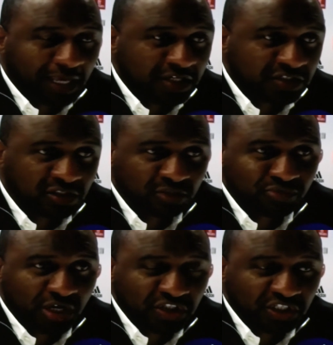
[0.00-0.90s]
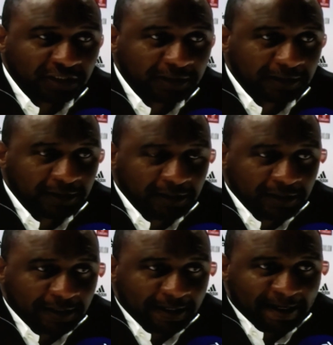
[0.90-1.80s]
players under pressure,
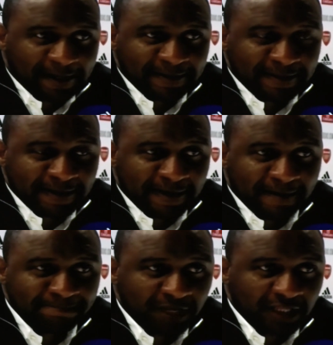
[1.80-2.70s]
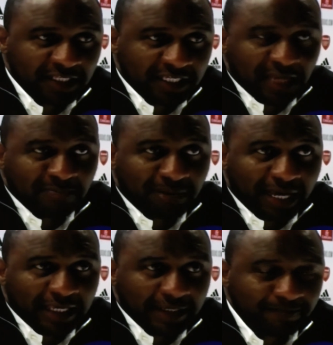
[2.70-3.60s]
and he can
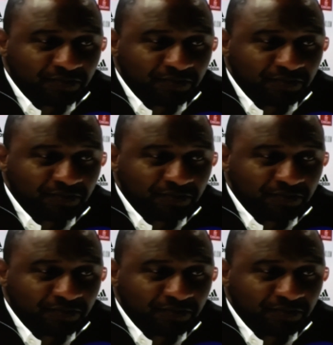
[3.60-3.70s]
play.